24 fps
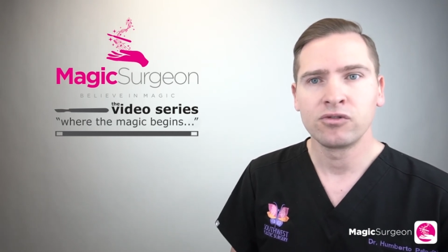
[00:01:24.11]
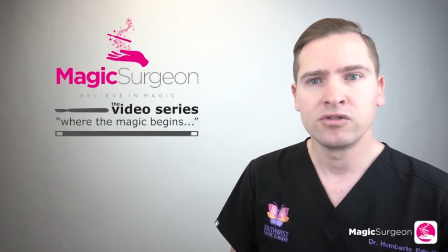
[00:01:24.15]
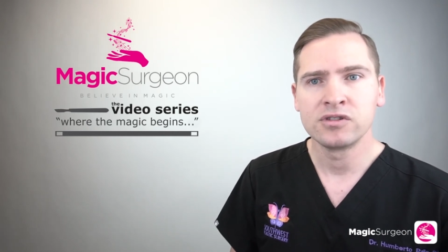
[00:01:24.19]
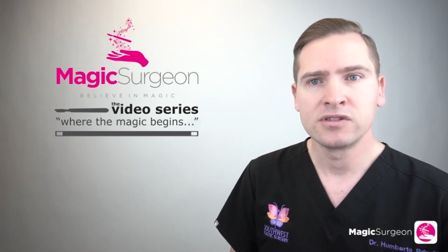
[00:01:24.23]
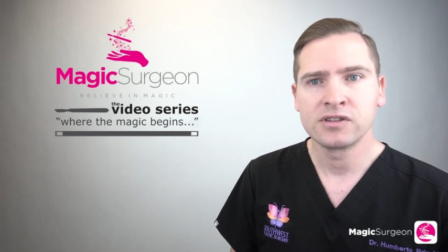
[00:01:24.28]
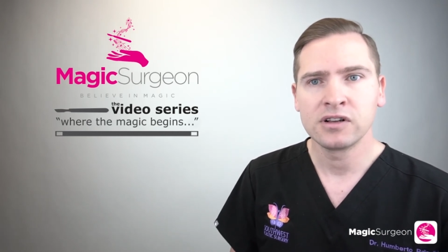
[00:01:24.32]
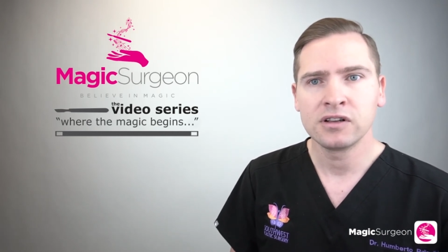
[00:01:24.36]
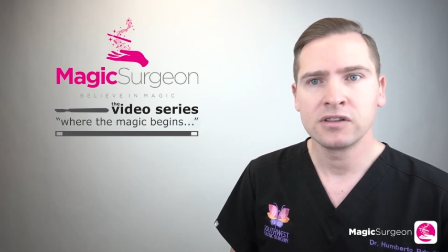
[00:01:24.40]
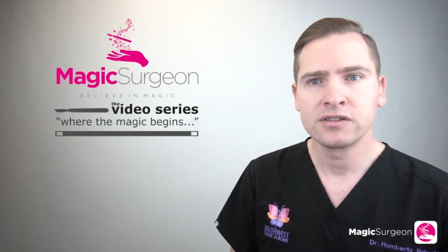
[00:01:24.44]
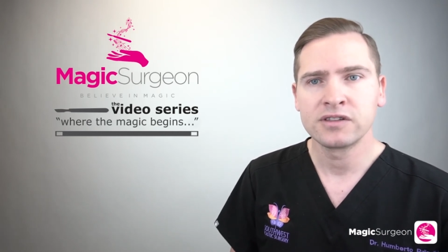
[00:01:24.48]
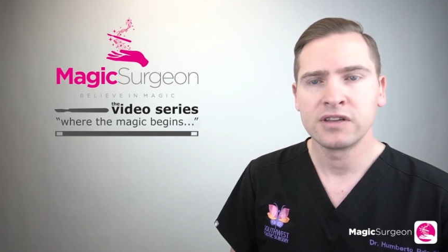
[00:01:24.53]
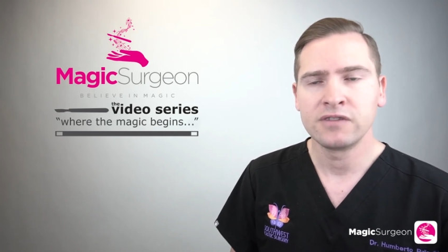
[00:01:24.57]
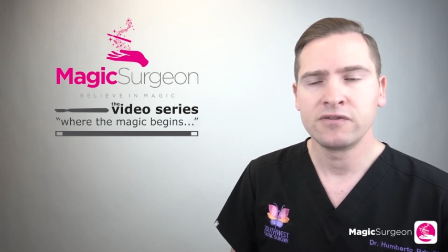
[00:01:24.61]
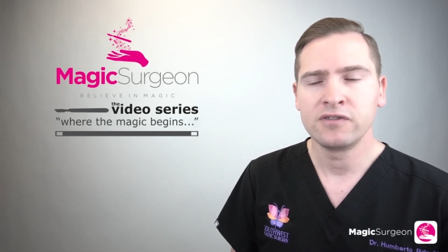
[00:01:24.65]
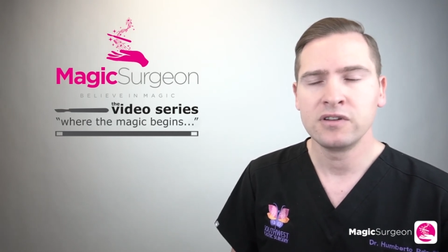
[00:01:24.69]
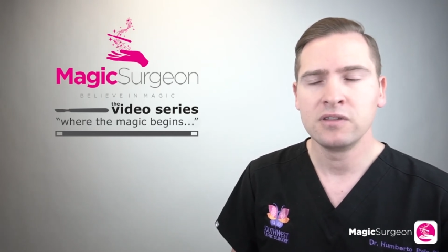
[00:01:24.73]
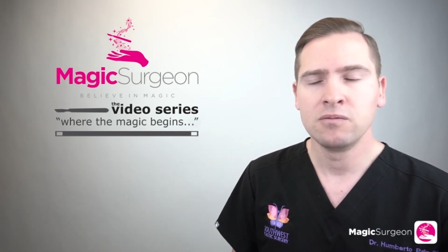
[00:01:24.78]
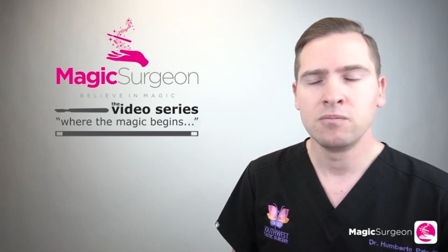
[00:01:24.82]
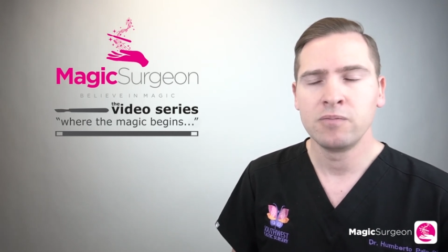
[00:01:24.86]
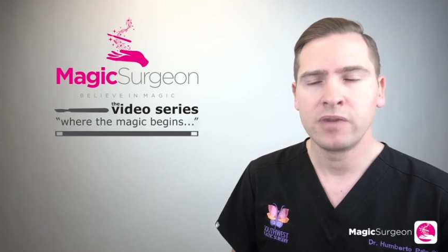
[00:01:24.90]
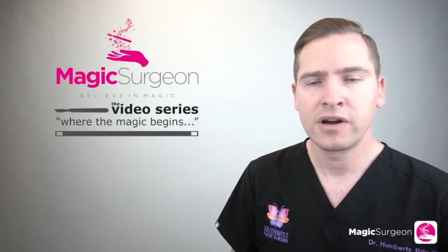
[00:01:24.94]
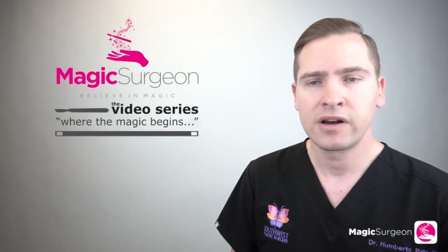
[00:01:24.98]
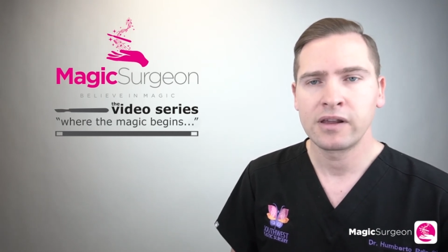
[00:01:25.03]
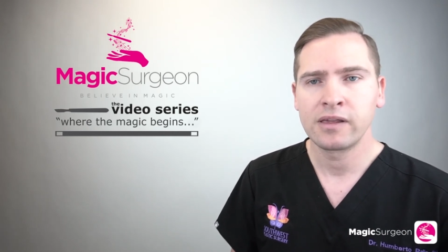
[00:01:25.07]
result, they feel
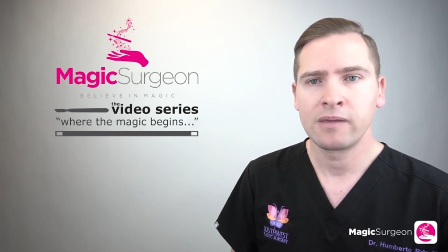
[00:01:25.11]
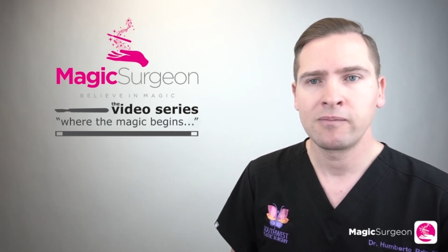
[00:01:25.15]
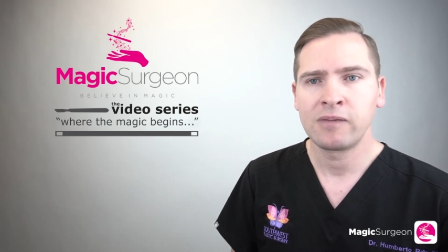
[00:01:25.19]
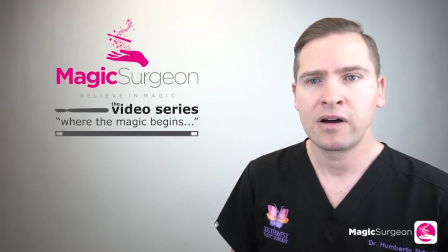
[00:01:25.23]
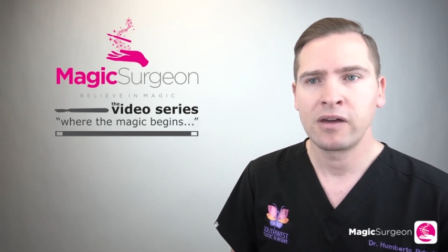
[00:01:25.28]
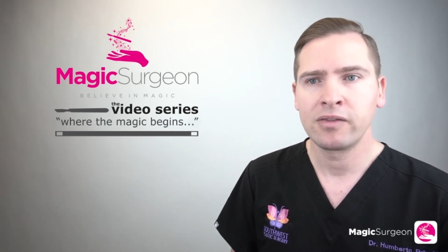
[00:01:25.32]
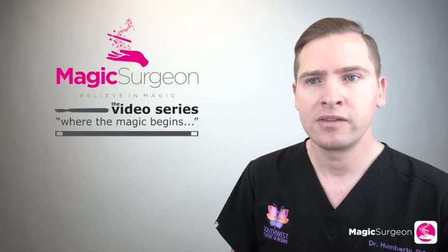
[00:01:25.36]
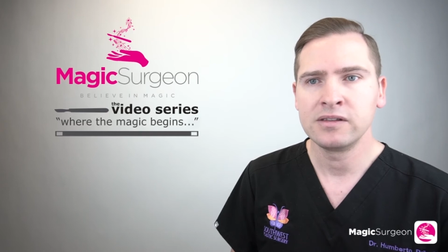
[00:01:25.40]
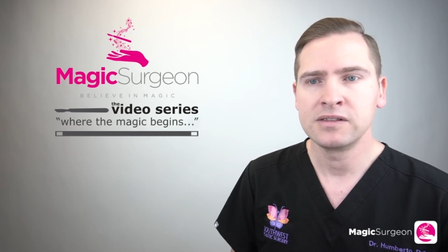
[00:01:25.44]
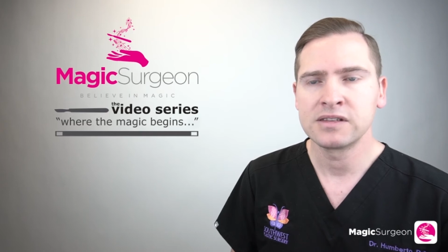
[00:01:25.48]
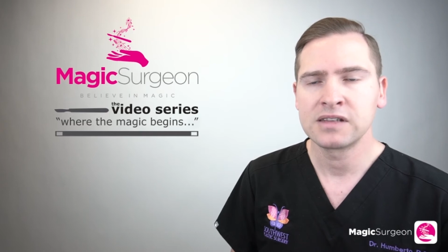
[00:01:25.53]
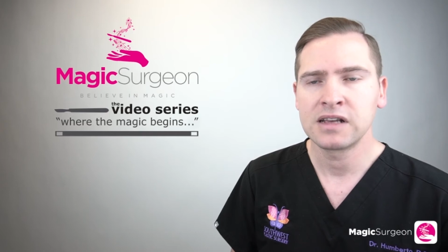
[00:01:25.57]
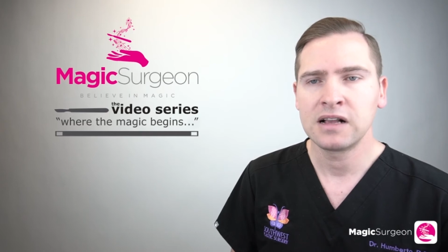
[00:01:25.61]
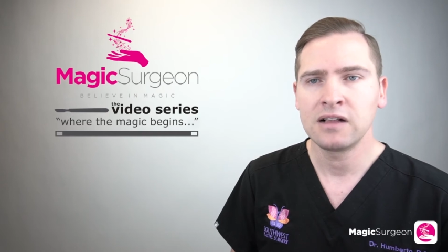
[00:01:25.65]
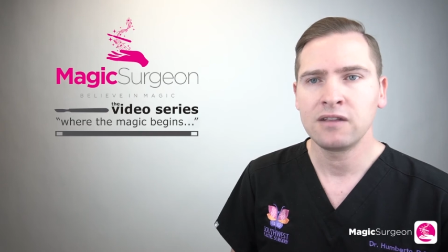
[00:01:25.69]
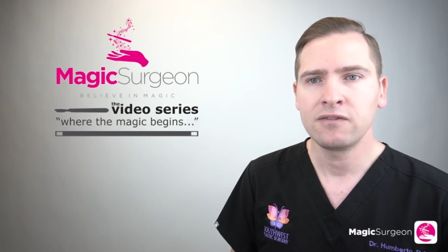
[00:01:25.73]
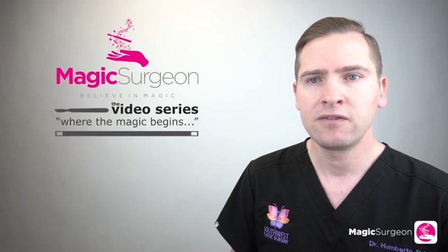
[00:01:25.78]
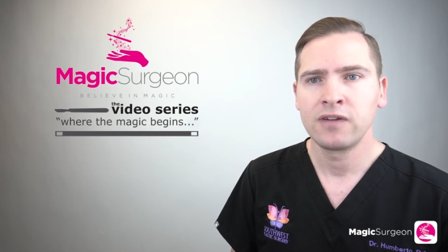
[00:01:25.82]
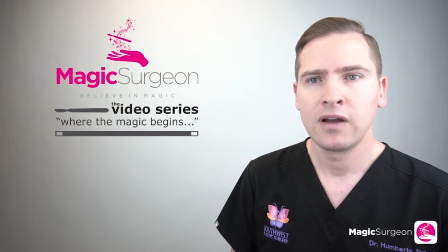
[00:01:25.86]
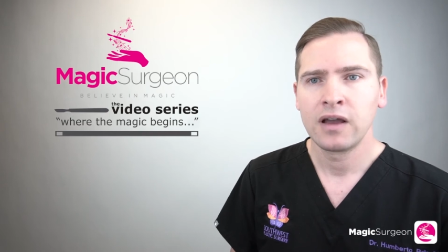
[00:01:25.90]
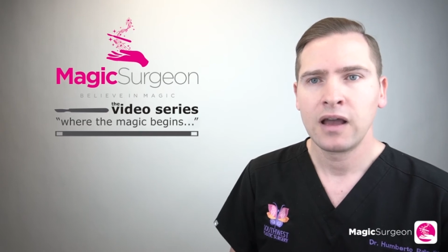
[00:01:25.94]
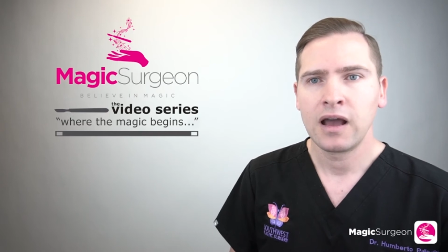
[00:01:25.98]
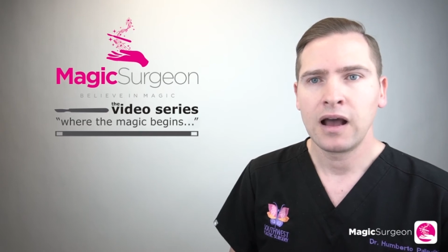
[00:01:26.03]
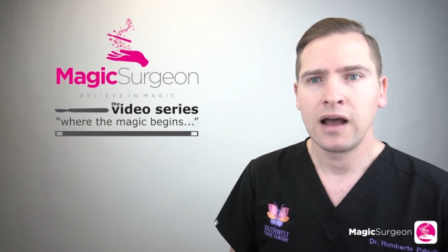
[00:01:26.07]
better about themselves,